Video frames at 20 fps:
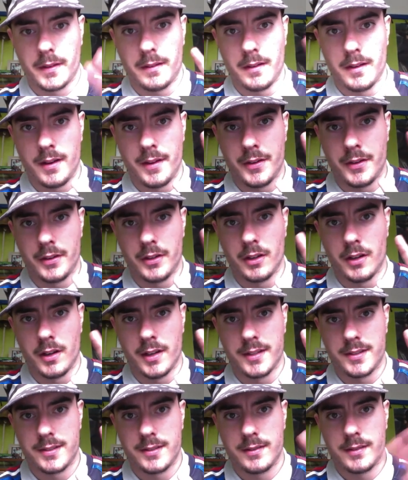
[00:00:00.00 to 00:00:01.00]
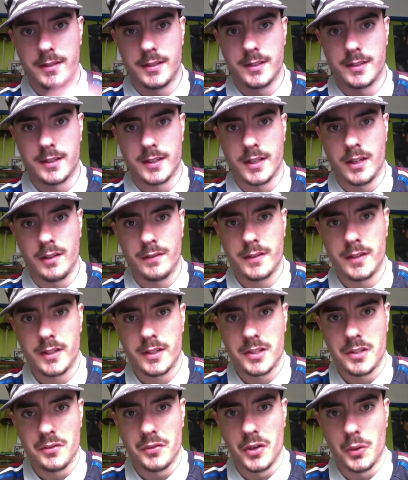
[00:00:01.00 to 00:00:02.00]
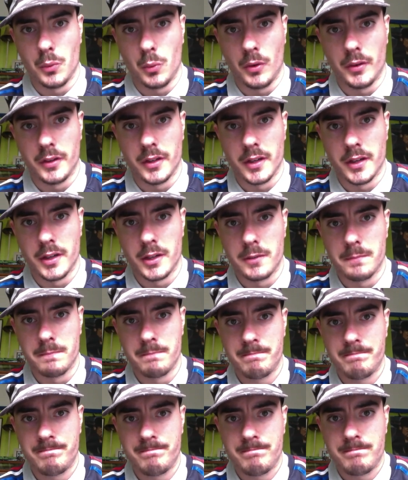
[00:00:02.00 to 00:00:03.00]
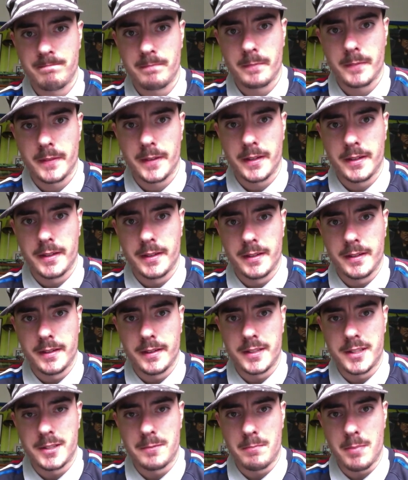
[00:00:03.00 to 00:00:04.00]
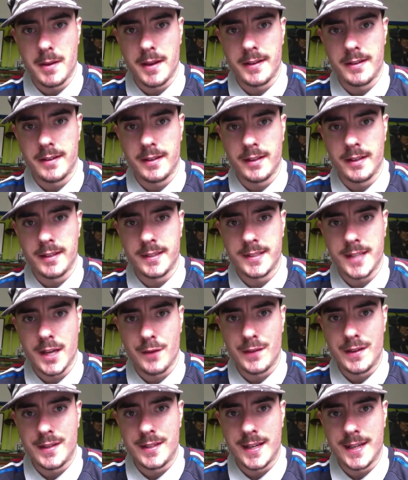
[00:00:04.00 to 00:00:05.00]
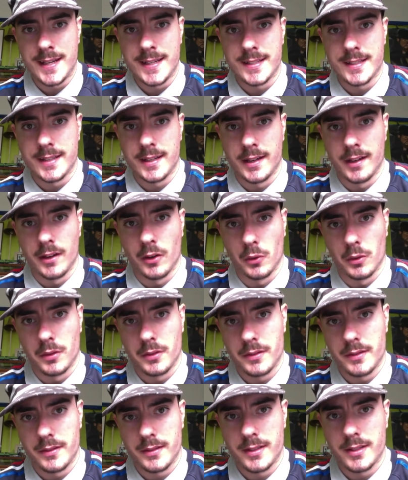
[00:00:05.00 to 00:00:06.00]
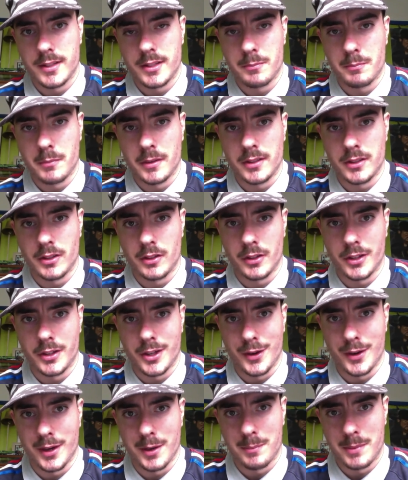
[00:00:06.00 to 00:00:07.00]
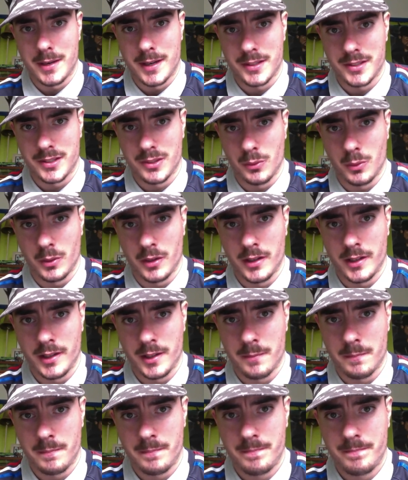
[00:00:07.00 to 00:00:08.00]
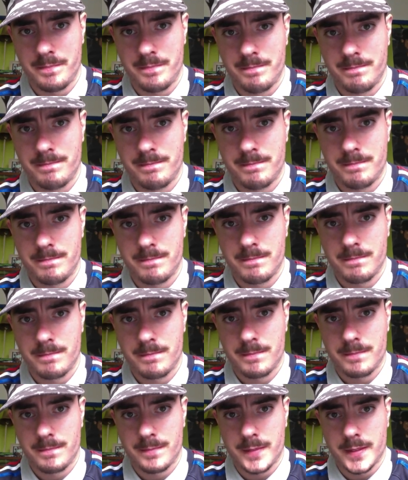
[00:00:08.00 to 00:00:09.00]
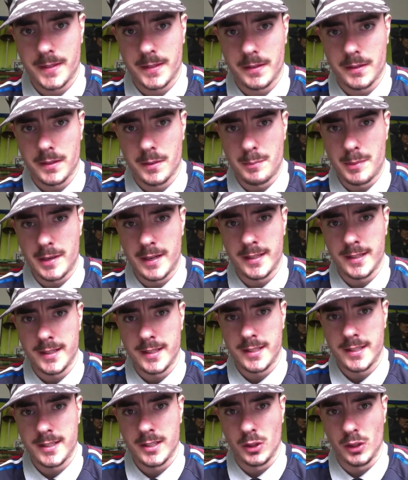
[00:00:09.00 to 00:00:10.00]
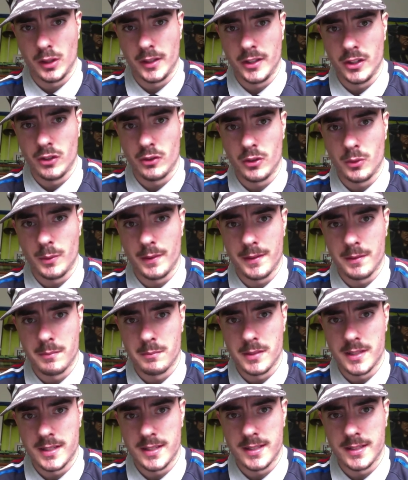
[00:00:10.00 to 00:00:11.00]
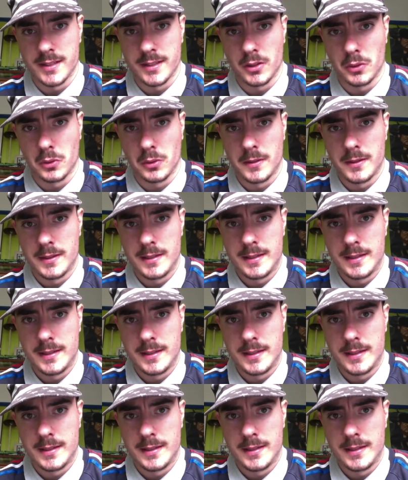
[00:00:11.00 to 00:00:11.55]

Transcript: Hi there guys, this is KaneFan701 here. It's been nearly seven days now since my dog Yogi passed away. The pain is still lingering within me still,